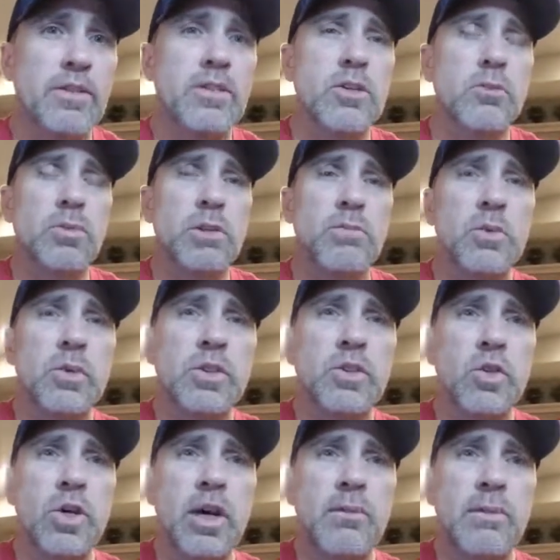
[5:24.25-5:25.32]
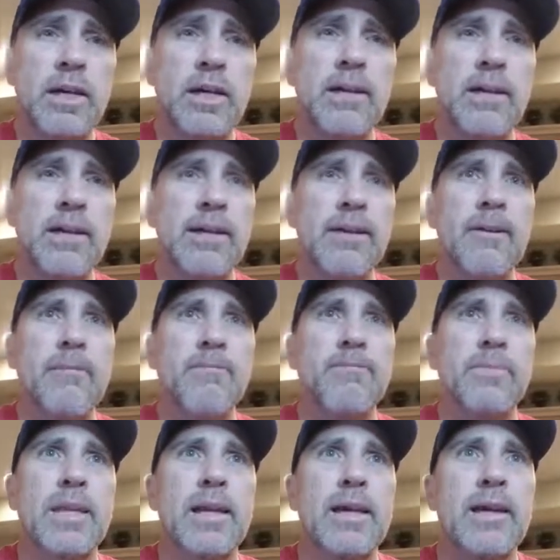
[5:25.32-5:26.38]
So people with trauma,
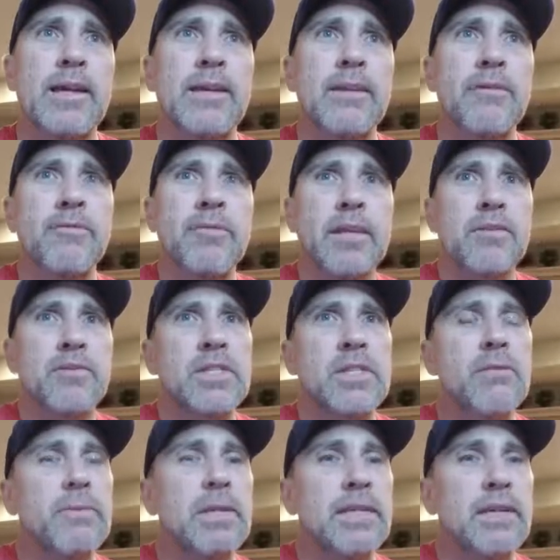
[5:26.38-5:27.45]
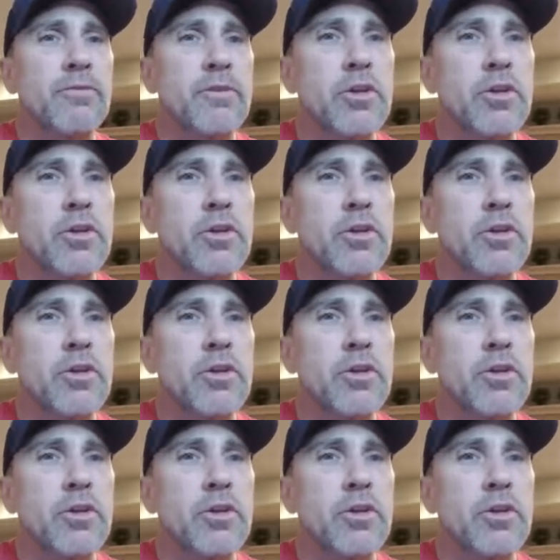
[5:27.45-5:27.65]
if